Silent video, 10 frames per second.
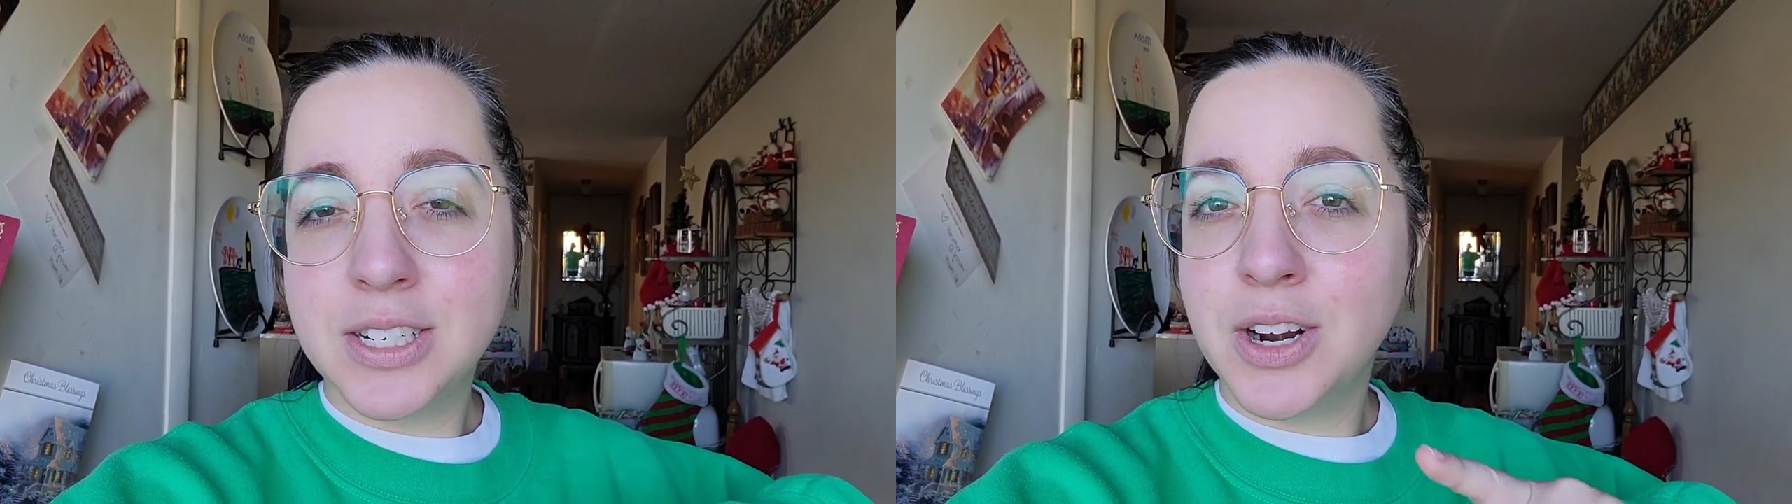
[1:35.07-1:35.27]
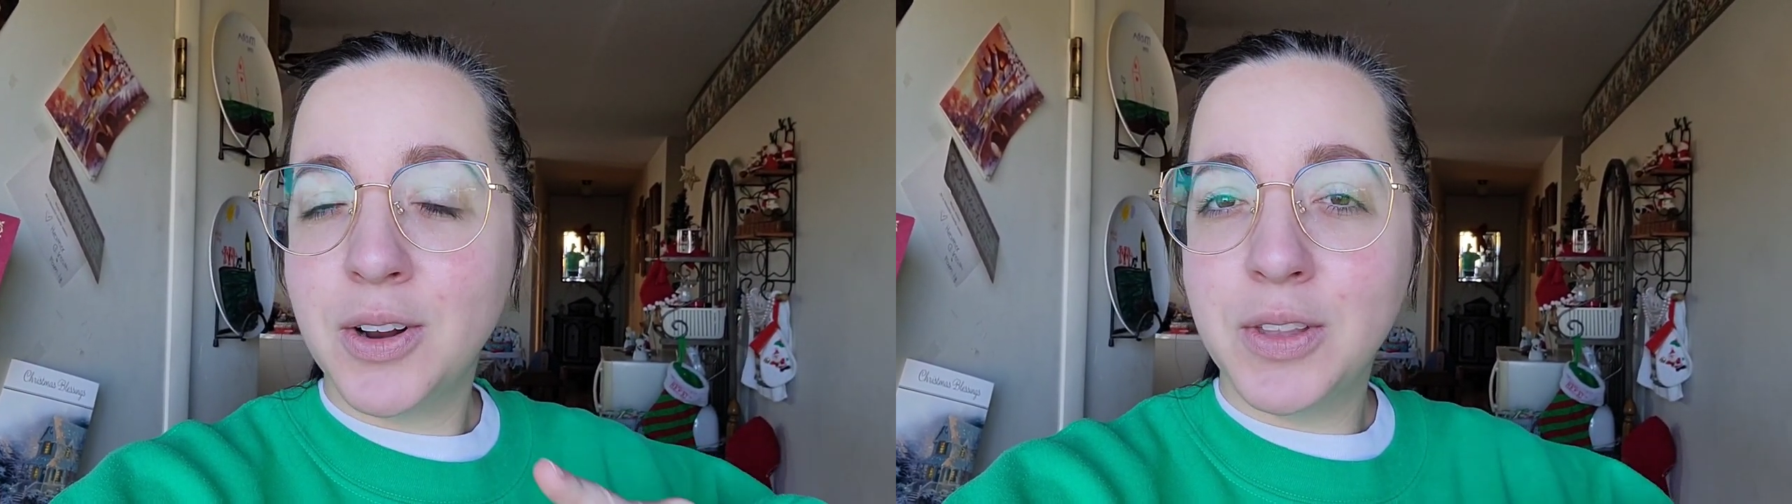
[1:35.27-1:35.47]

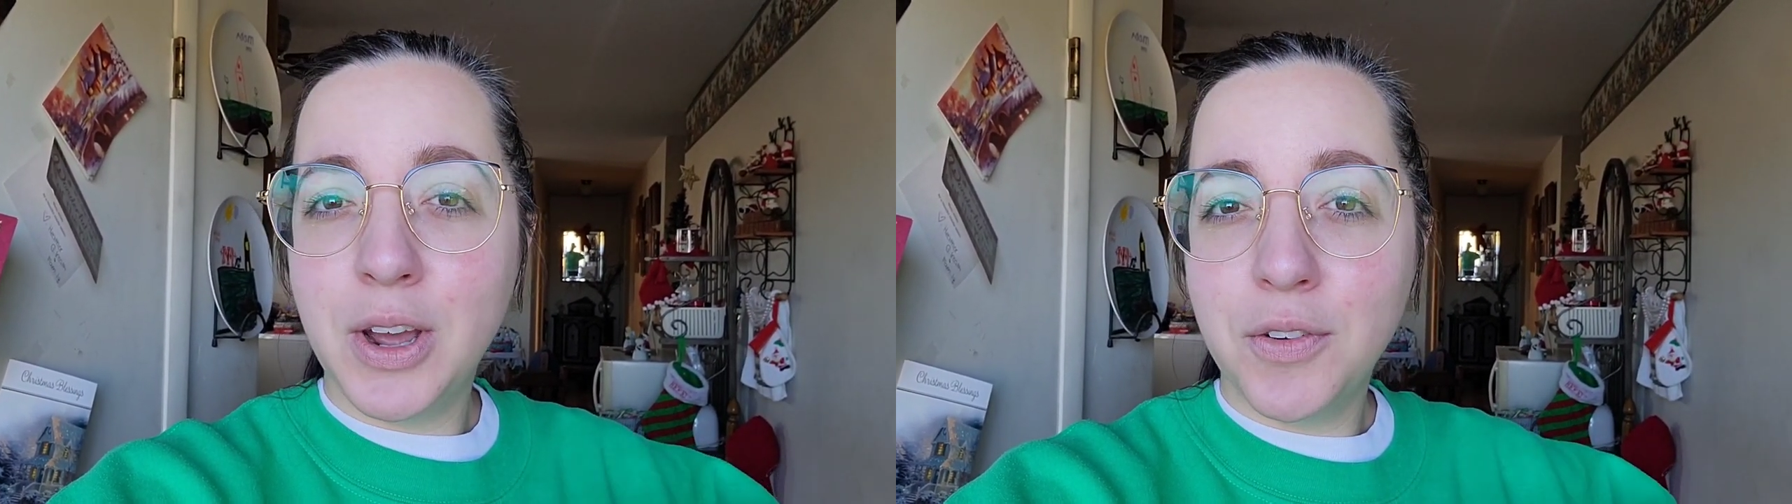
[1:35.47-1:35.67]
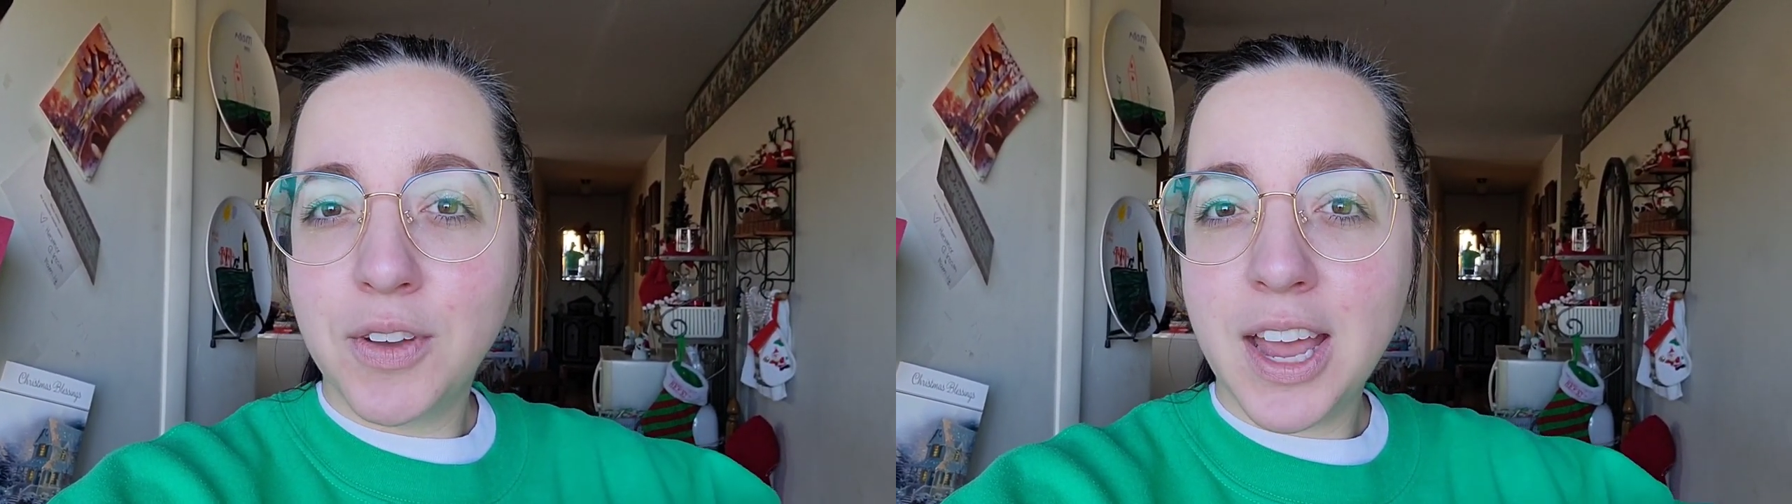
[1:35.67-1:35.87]
turn on the
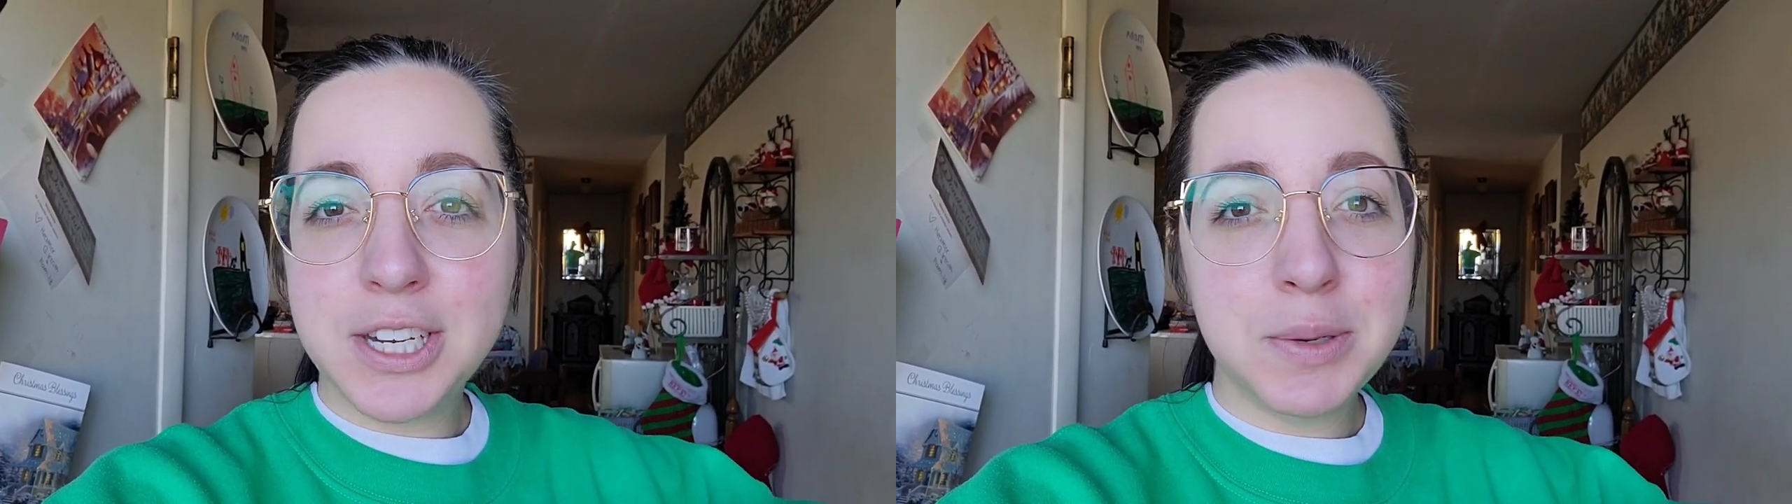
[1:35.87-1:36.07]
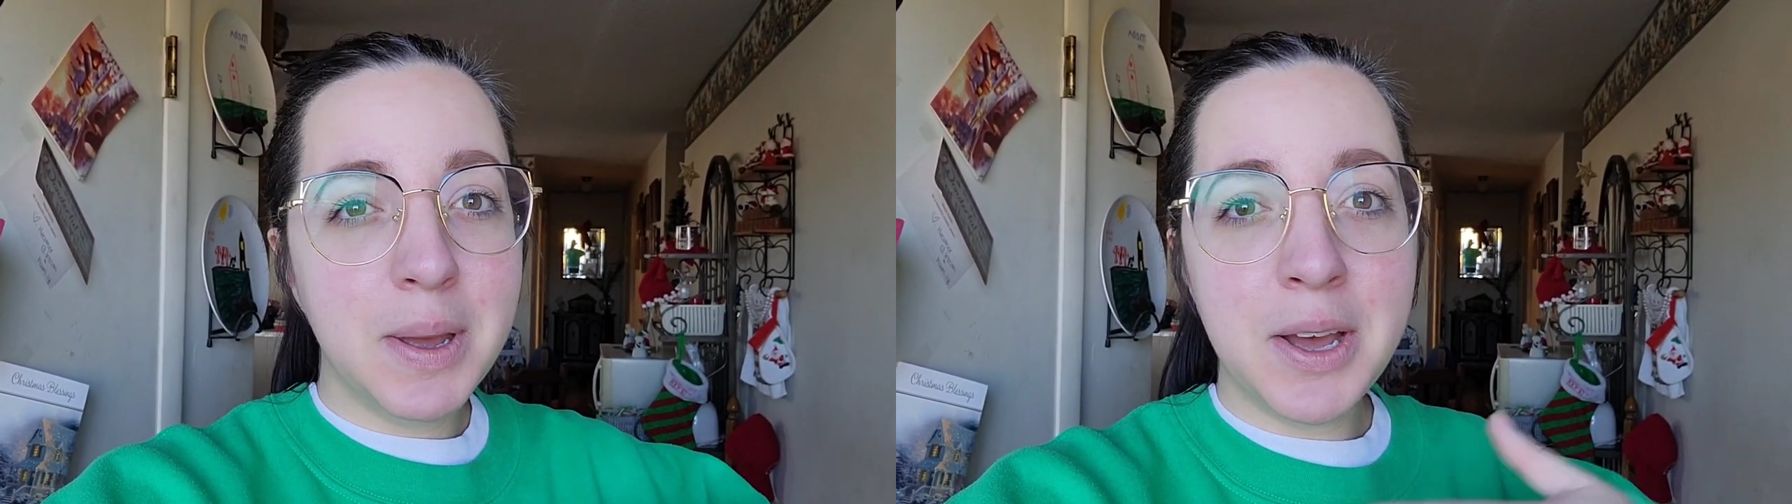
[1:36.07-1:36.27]

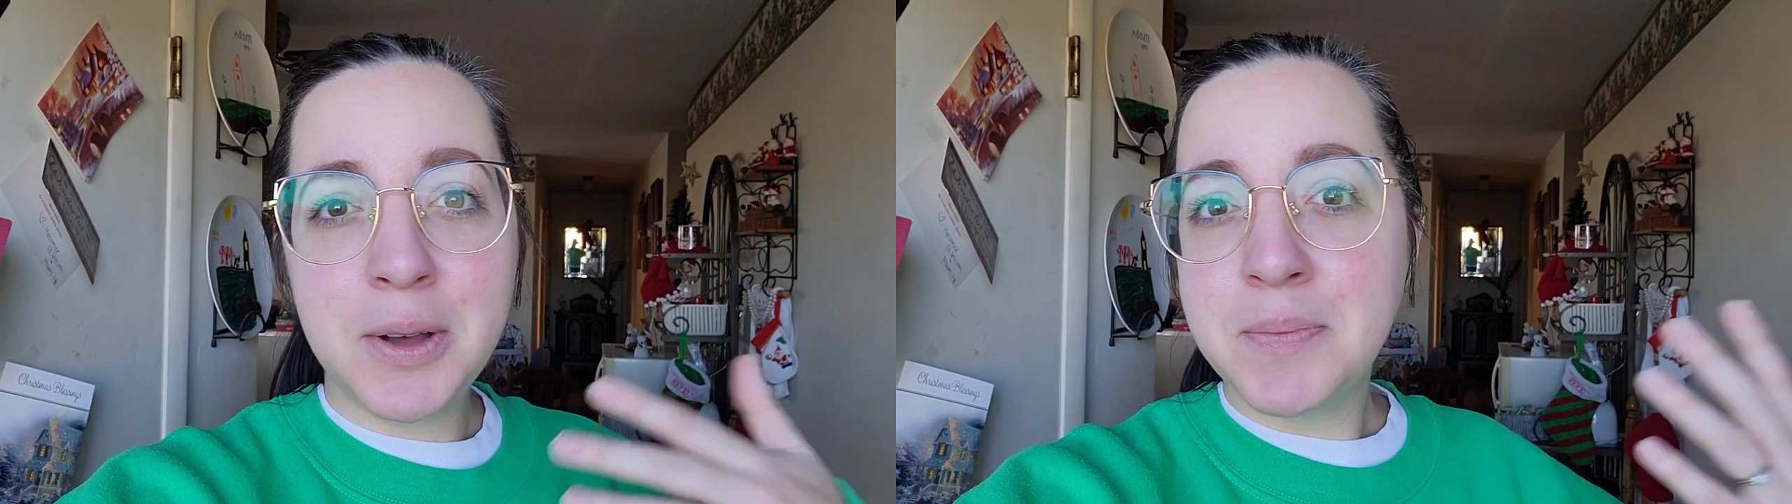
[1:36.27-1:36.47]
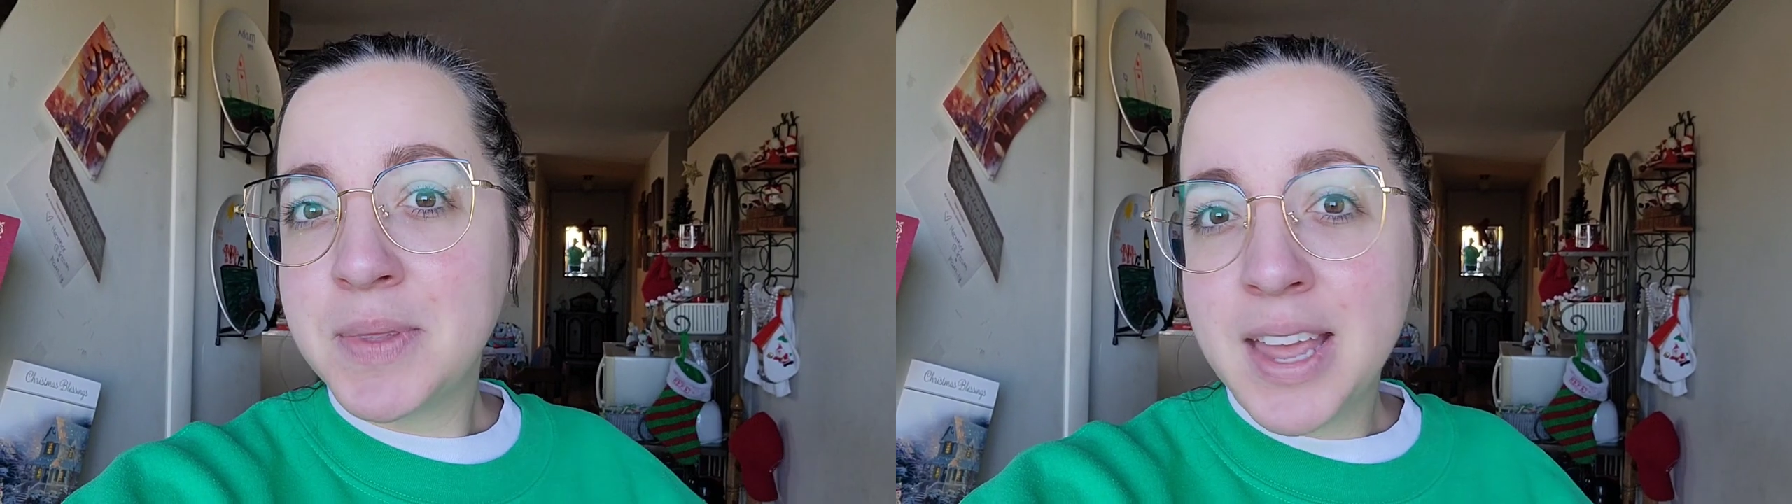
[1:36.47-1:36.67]
notification bell,